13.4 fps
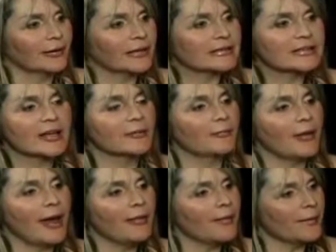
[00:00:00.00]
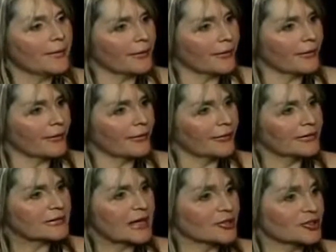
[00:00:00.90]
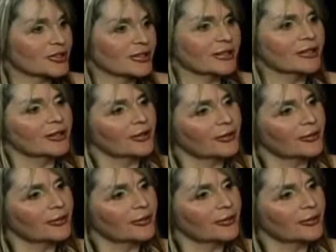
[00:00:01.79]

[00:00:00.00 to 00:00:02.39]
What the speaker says: It's not a bad thing, it's actually